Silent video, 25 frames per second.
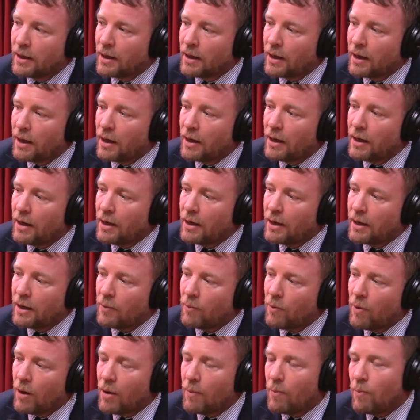What
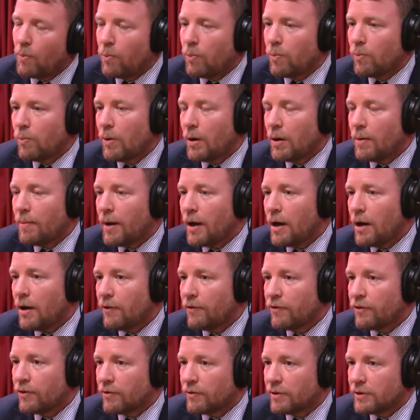I'm
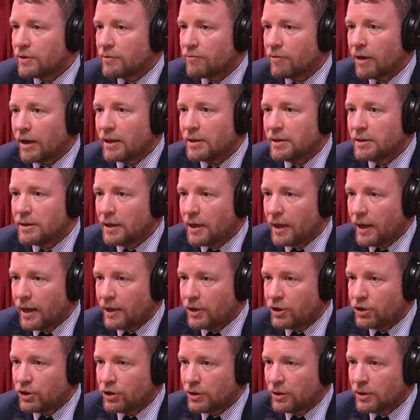after is a
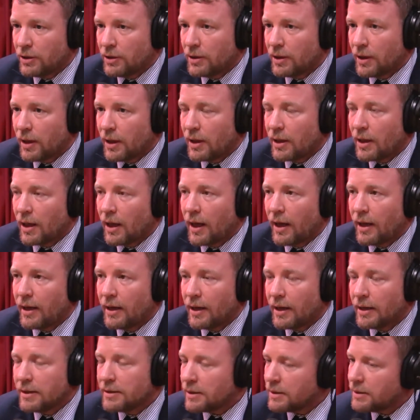reconciliation. And
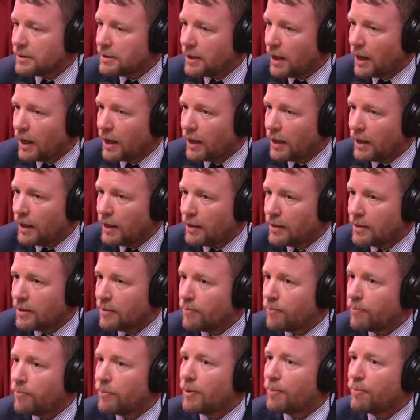as I say,
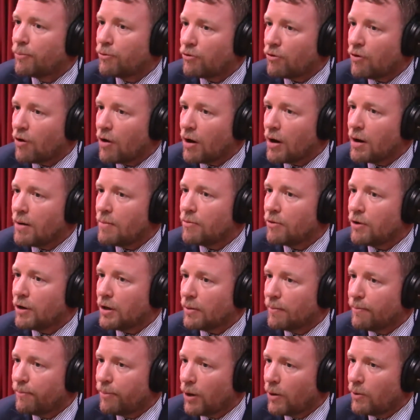the primary
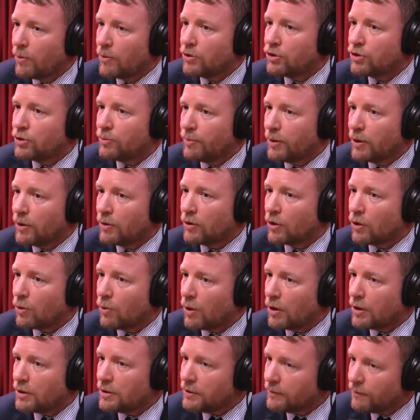component should be on the
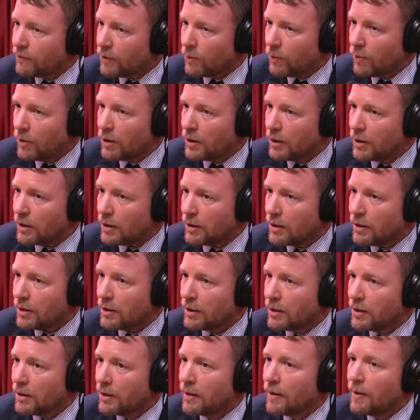quality of the work.
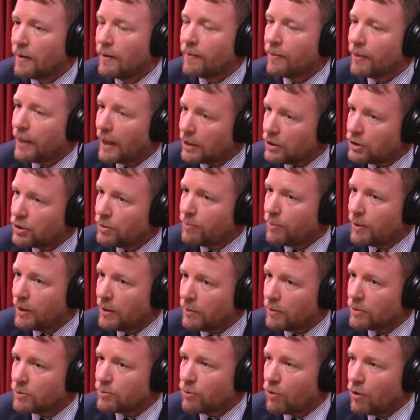That should be
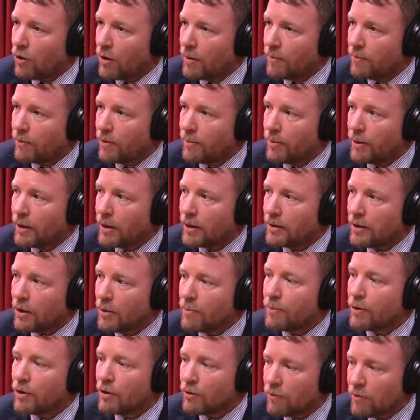what's primary. But I
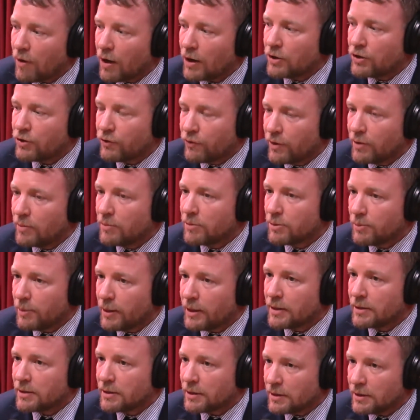don't begrudge films
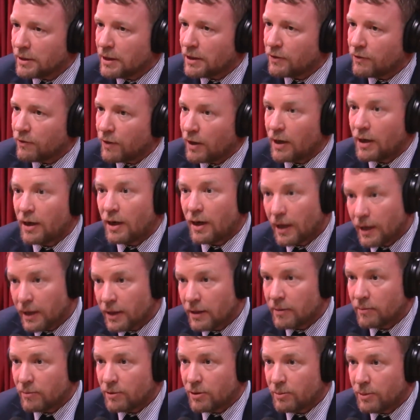being successful. I
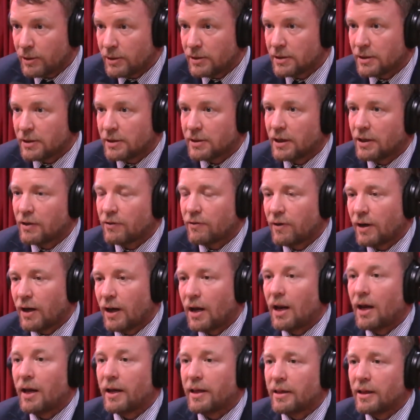like them to be successful. I
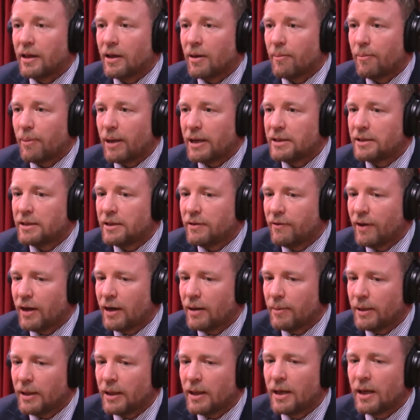like the competitive
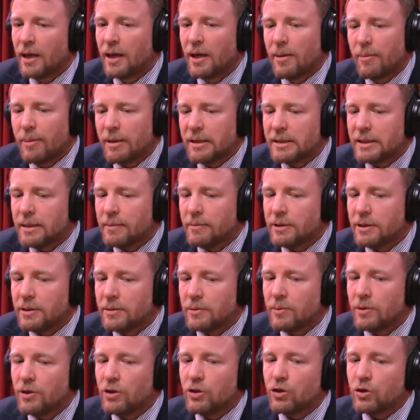element. But
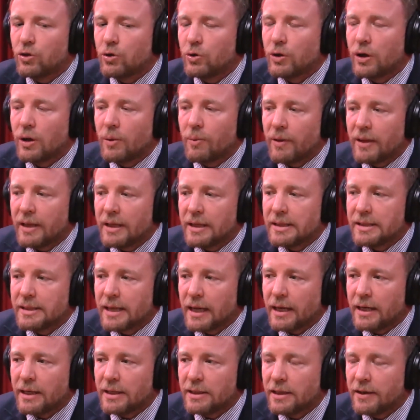sometimes when you're talking with
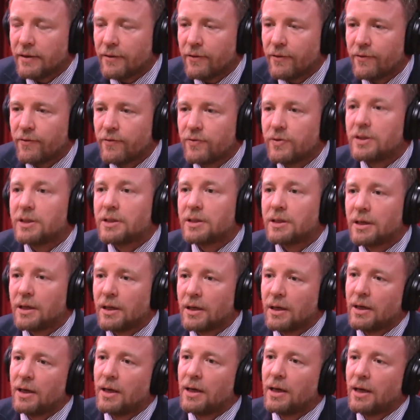executives,
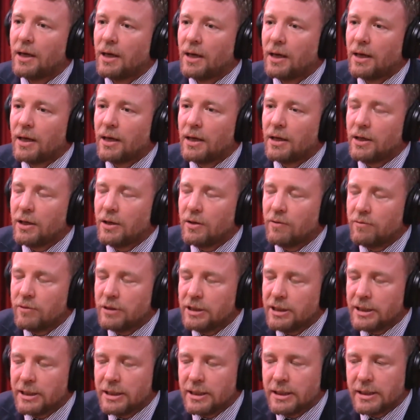you
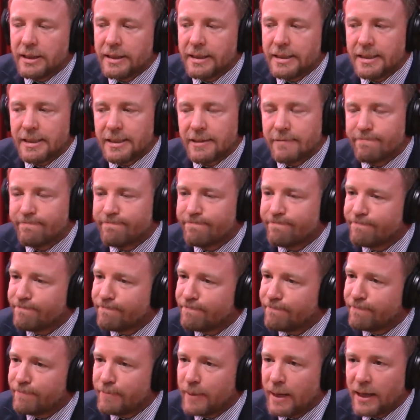realize,
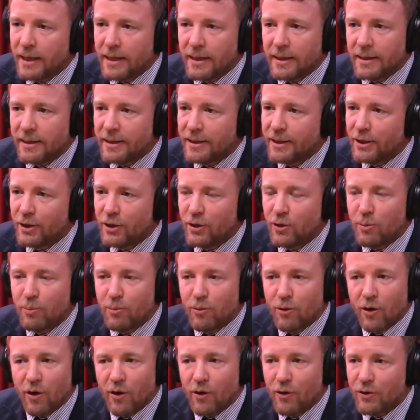mate, your
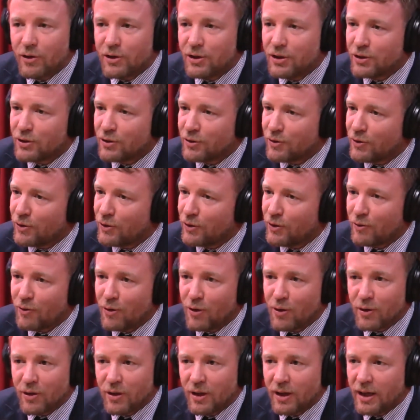priorities are on the
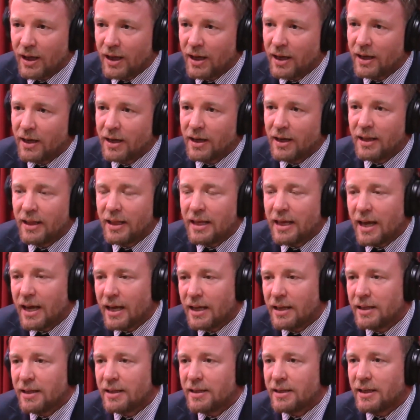wrong thing here. In the
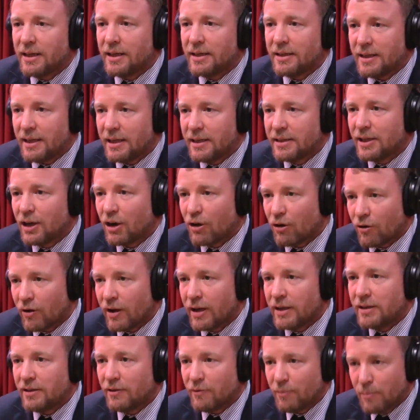end, it is a
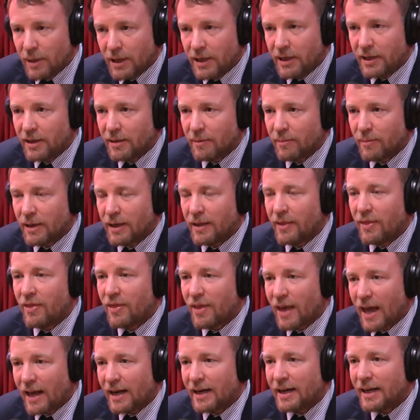creative medium, and
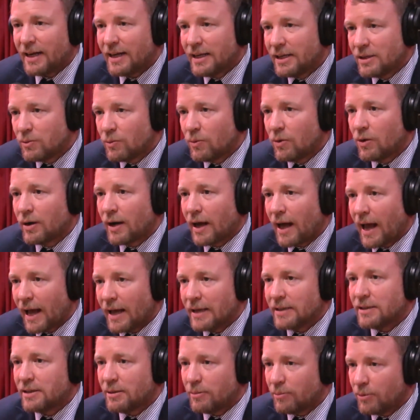that is what
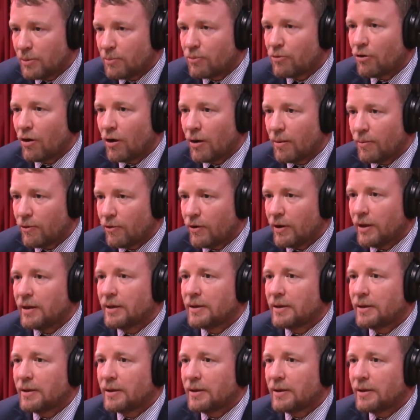has to be primary.